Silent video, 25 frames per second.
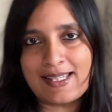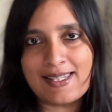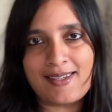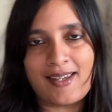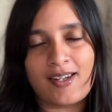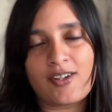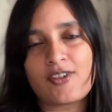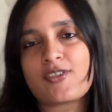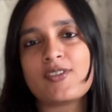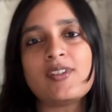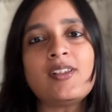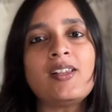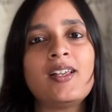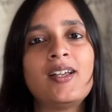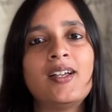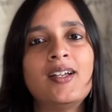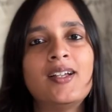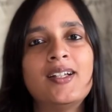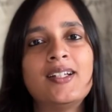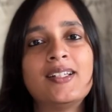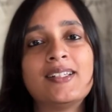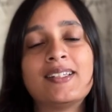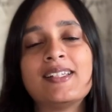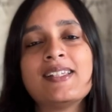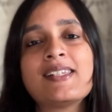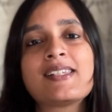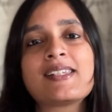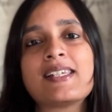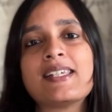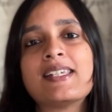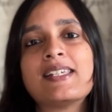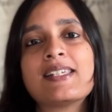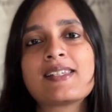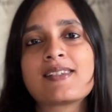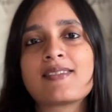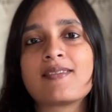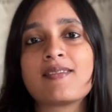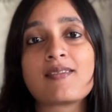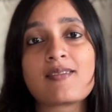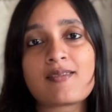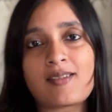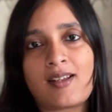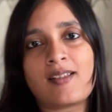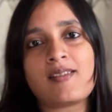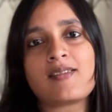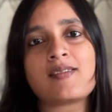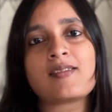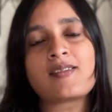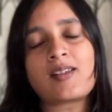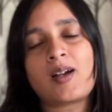Central. This is the
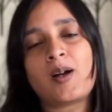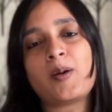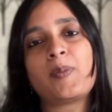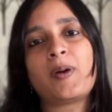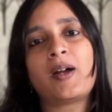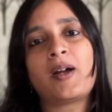transit hub